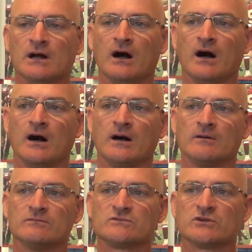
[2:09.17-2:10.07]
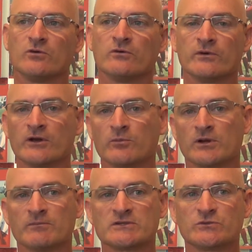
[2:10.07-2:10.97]
So we
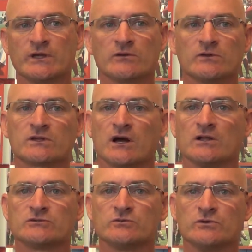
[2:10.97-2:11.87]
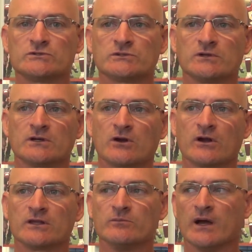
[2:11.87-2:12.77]
open up this weekend with College of Worcester and
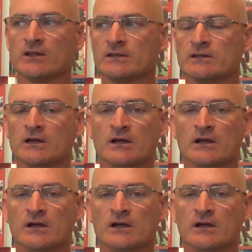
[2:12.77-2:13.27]
Carnegie Mellon.